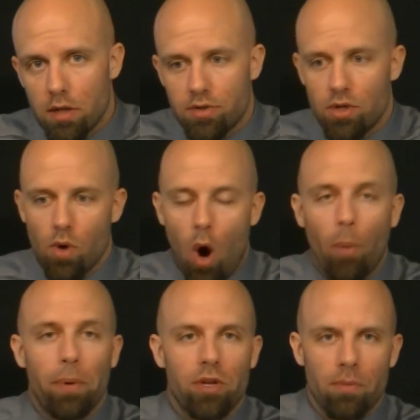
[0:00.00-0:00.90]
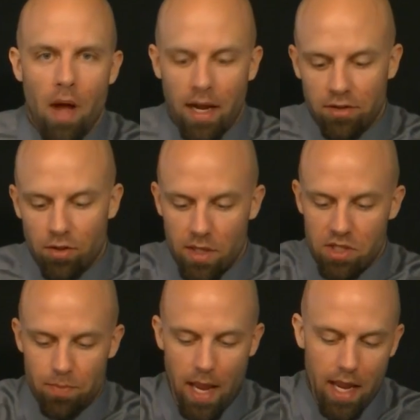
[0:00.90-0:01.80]
to open your mind, to
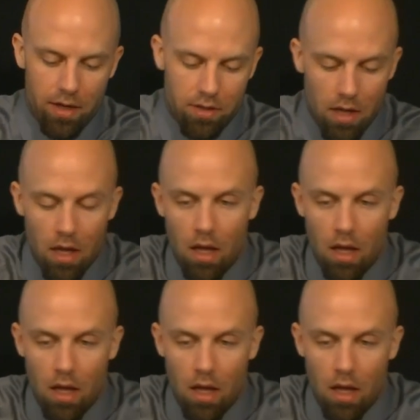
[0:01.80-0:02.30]
expand